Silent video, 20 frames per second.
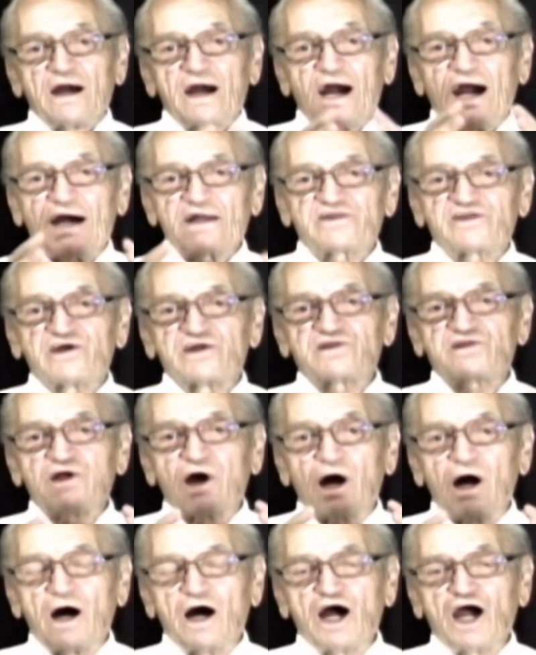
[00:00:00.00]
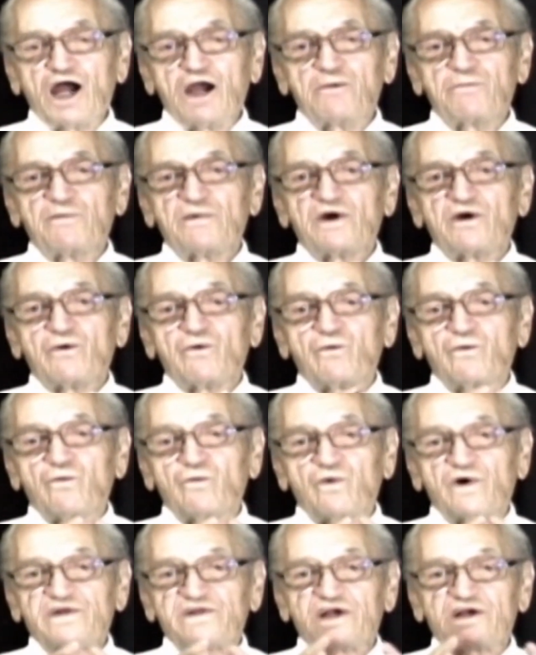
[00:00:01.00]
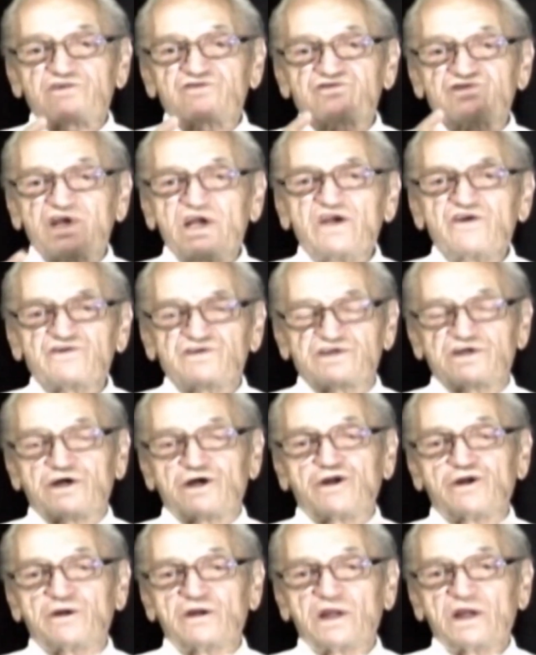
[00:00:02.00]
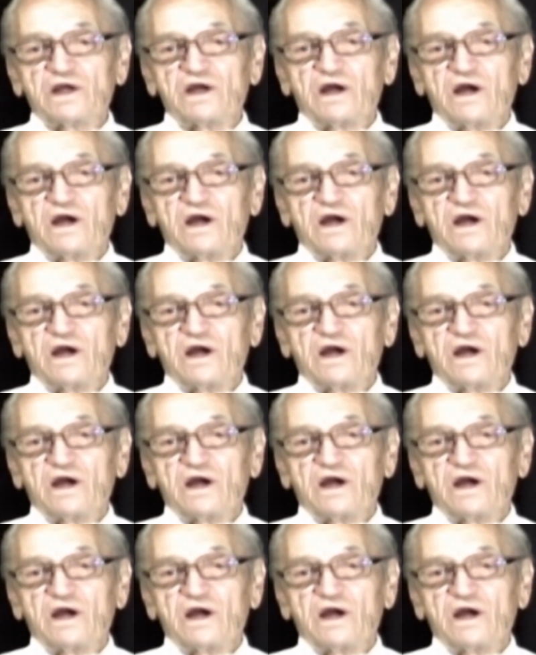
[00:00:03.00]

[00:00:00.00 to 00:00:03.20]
at the time when the season